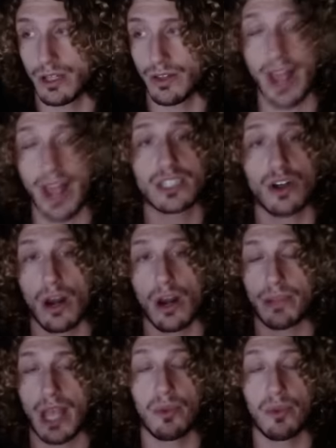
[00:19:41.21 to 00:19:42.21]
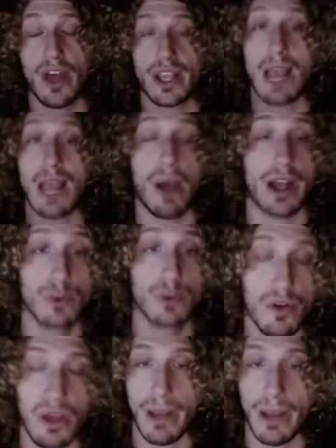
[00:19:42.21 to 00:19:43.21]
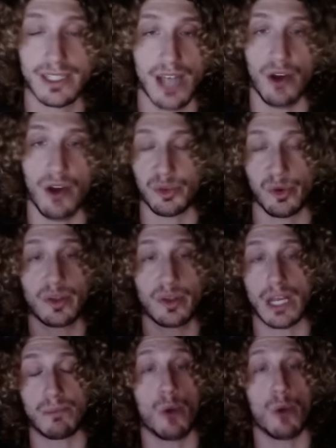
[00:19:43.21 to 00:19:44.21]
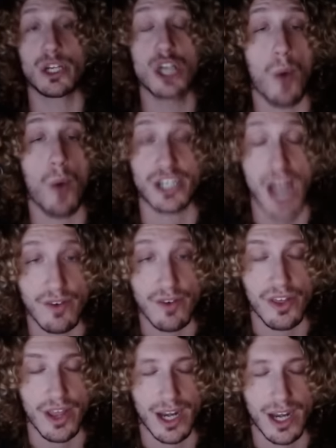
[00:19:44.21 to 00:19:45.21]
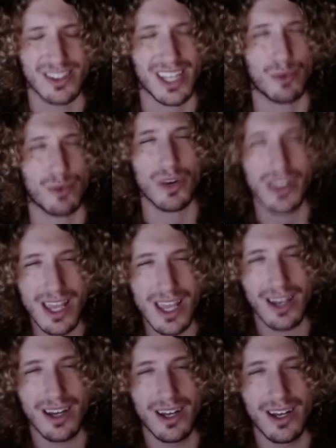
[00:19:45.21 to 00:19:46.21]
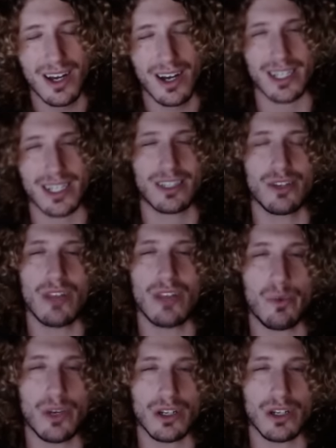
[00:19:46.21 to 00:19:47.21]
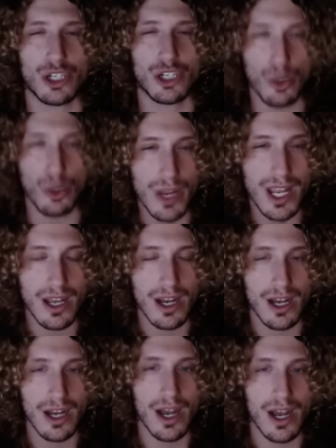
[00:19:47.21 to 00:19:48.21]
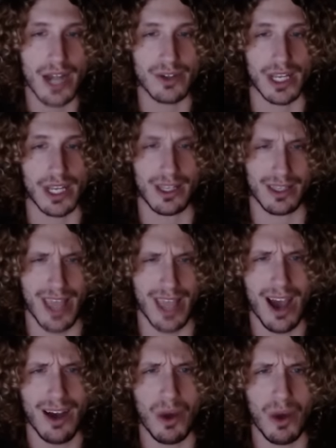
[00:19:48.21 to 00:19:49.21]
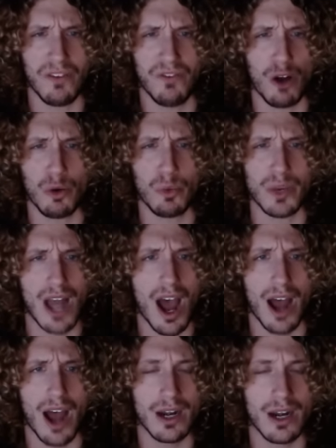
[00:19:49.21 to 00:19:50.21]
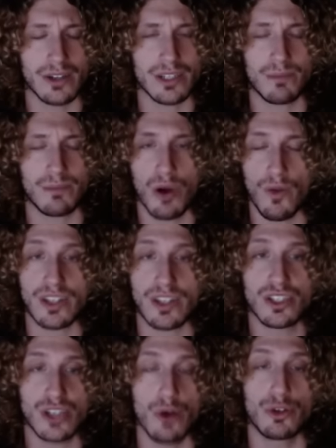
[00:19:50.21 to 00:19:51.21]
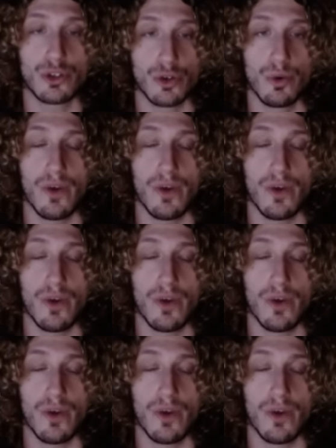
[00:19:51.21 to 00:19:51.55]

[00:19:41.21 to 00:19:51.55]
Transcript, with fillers: The LAN started up again with like APAC North, APAC South. Greek was like, bro, we should watch everything. And I was like, really? I was like, do you think should we? And he was like, yeah, why the fuck would we not? And I was like, bro, that's so true.